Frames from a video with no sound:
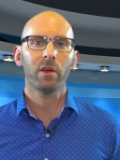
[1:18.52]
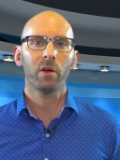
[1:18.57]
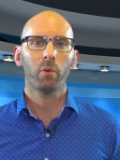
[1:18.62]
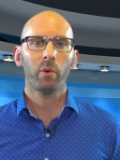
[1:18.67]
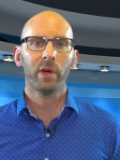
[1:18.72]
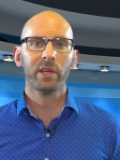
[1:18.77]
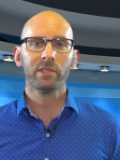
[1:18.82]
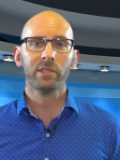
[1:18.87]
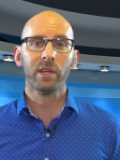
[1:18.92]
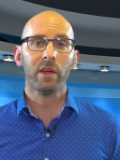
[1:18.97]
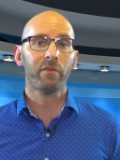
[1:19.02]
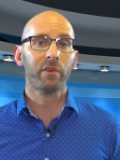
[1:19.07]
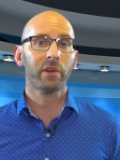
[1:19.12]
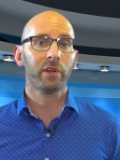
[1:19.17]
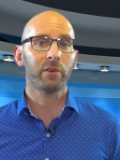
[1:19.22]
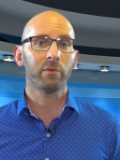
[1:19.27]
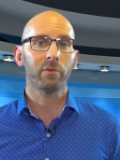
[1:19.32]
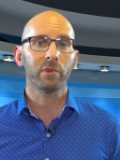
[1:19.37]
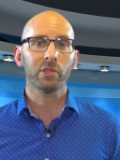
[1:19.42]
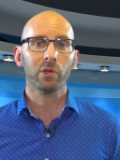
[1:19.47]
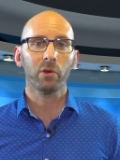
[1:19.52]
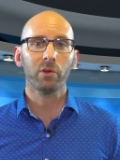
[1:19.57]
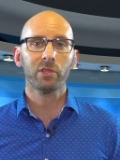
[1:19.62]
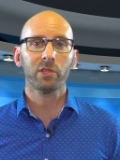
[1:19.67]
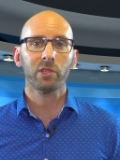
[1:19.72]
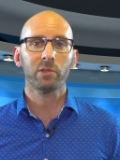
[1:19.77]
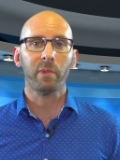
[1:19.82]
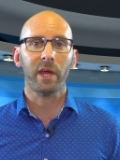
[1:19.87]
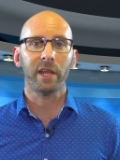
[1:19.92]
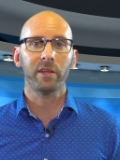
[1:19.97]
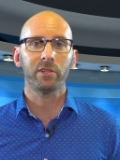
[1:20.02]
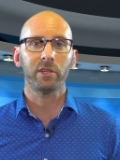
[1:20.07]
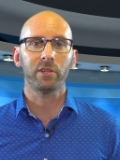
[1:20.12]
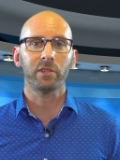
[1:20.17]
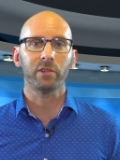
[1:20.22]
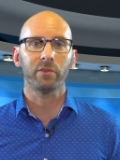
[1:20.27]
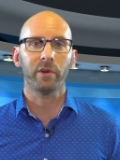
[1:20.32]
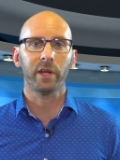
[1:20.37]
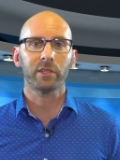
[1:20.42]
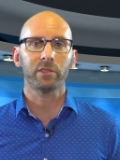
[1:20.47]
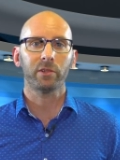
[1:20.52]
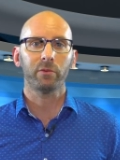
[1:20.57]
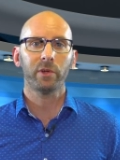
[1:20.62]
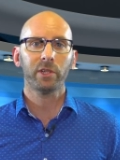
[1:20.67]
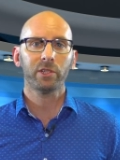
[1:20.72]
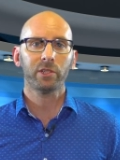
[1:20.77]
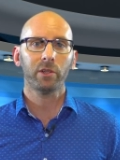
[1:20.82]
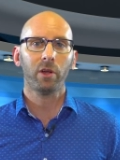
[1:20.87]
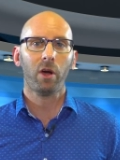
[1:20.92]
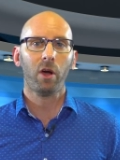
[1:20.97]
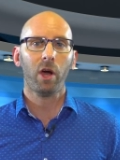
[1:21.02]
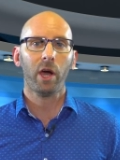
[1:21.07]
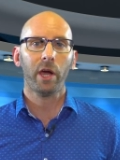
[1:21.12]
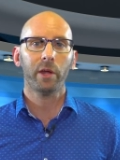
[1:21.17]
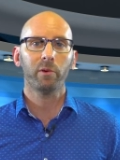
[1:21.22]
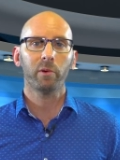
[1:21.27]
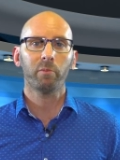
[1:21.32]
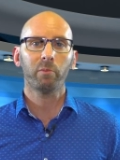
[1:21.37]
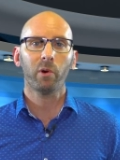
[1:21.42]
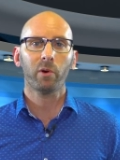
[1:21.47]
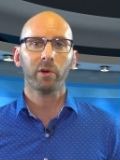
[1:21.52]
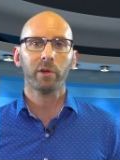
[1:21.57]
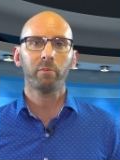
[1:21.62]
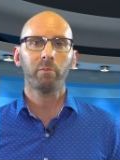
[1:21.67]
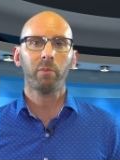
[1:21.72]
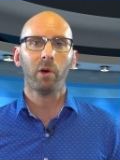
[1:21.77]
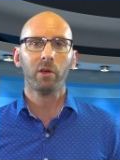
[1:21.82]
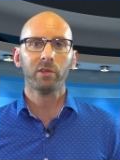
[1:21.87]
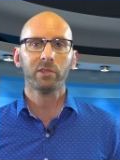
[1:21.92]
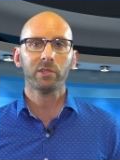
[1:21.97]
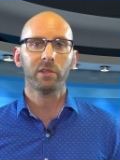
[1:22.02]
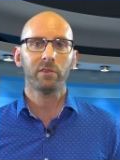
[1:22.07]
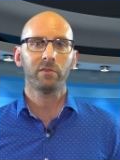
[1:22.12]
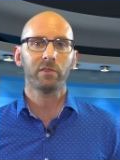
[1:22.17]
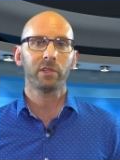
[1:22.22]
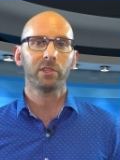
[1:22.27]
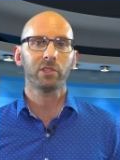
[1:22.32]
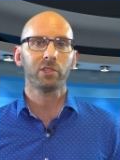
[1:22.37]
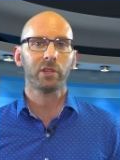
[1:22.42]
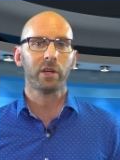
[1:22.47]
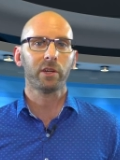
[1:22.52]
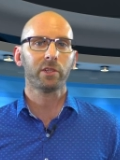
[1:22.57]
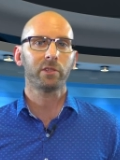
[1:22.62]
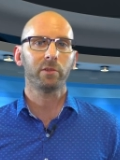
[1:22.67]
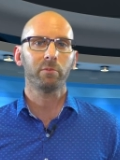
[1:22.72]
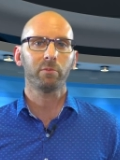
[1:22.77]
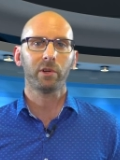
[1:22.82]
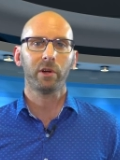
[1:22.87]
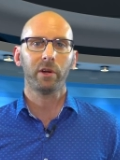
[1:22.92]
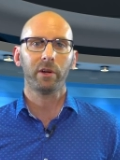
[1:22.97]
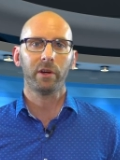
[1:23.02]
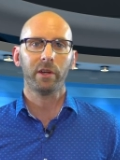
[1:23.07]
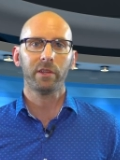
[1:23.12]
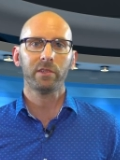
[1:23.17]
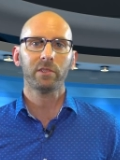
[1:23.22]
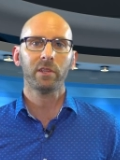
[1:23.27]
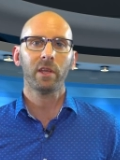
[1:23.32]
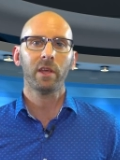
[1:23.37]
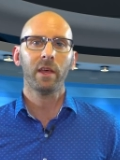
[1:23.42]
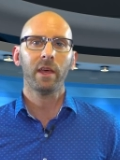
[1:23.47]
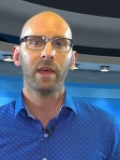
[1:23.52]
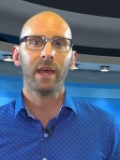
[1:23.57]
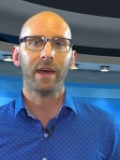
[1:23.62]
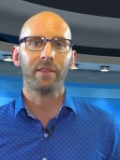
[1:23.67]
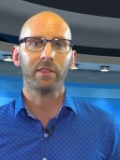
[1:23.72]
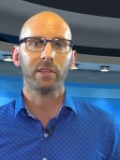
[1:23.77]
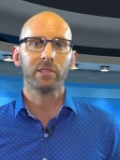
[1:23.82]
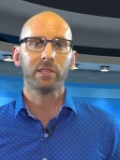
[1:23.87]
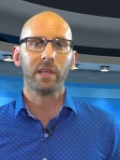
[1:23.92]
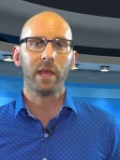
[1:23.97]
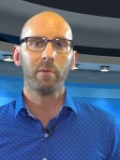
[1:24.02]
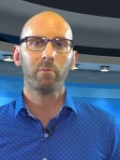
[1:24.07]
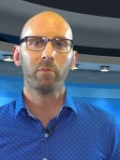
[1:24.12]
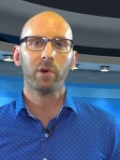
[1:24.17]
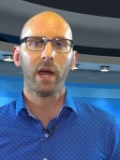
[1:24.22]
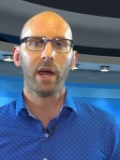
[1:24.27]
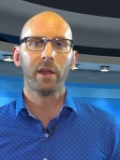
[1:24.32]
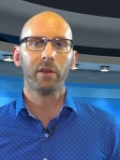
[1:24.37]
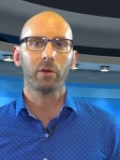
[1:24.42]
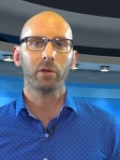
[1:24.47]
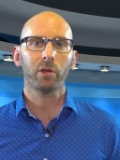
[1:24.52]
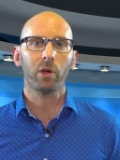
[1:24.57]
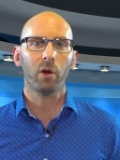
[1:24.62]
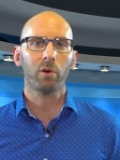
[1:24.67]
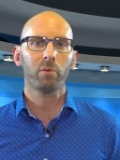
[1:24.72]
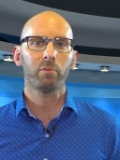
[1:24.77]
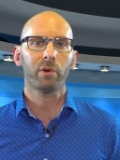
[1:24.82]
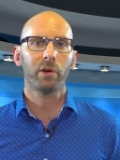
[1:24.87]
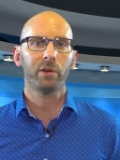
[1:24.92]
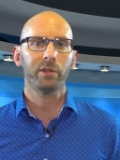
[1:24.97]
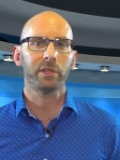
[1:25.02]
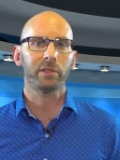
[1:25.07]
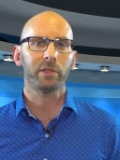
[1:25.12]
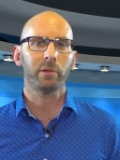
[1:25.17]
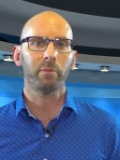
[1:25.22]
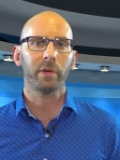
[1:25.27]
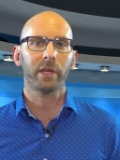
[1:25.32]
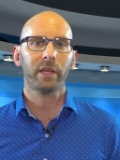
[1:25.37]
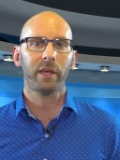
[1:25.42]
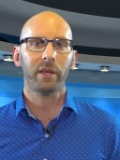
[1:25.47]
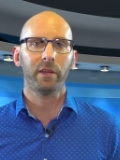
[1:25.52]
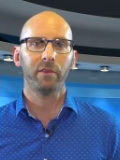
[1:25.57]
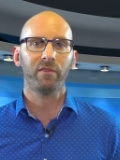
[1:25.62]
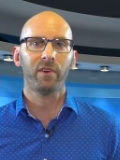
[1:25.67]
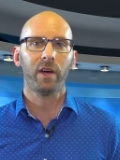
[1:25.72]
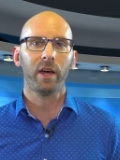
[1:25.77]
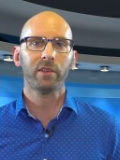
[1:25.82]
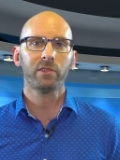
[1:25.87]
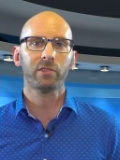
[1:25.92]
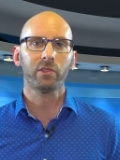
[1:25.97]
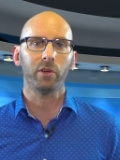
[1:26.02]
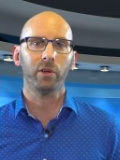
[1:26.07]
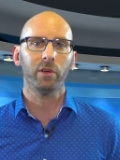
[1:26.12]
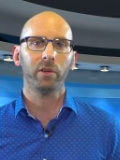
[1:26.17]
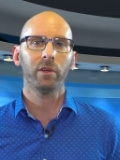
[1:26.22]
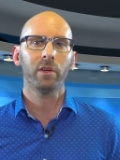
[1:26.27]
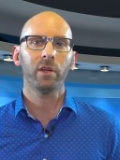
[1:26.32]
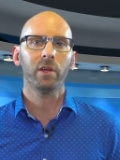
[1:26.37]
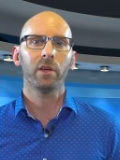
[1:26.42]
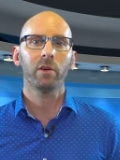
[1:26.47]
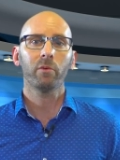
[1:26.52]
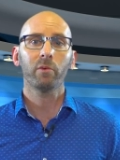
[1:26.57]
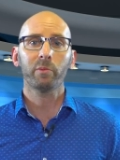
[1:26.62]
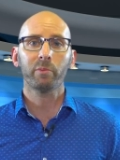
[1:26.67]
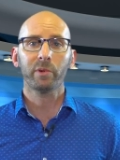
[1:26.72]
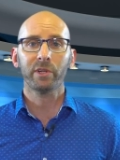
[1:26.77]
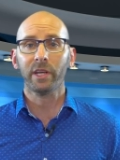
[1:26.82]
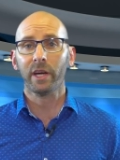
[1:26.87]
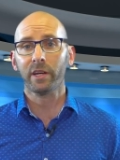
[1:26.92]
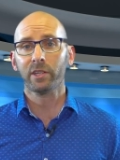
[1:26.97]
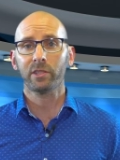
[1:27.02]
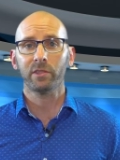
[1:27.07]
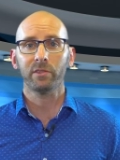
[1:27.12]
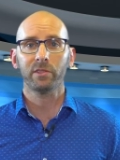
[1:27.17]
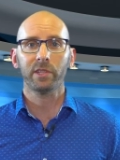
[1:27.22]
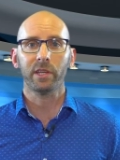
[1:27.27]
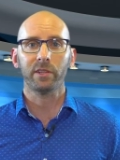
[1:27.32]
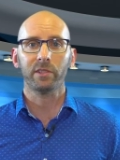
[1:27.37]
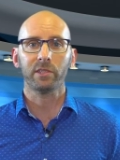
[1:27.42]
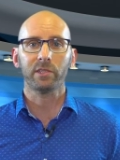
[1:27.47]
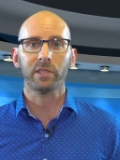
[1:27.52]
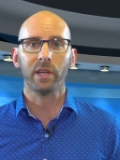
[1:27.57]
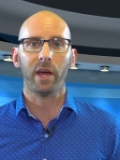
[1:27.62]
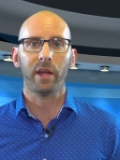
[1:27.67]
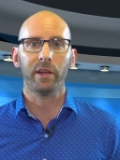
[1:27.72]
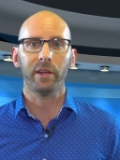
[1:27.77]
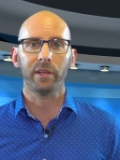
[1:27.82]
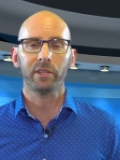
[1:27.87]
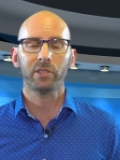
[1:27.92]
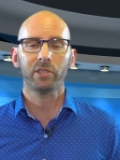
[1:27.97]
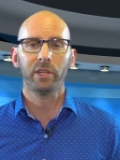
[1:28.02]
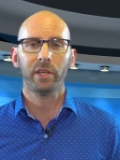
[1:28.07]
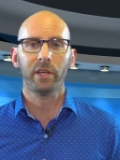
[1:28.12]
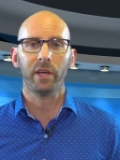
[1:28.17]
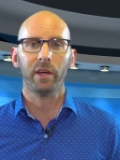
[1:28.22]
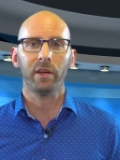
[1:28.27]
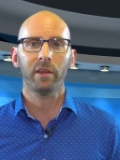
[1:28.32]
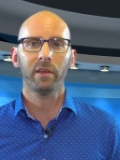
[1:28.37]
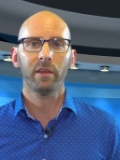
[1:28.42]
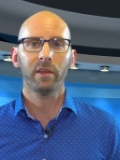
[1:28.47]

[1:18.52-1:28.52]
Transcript: West African Resources Managing Director Richard Hyde reported positive construction progress at the Sanbrado Gold Project in Burkina Faso, with production set to start next year.